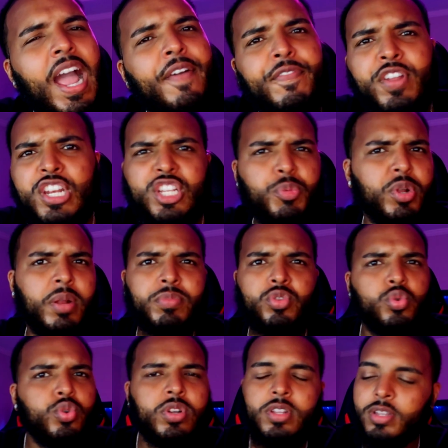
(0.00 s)
I finished what I'm
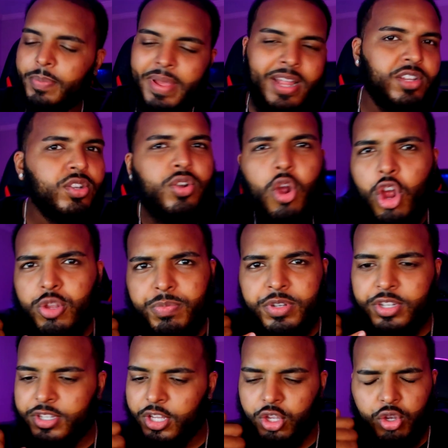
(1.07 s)
doing. Manager calls
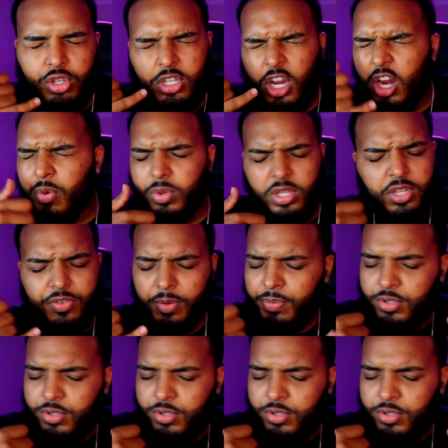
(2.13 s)
me. She's like, yo, sorry, we'll leave.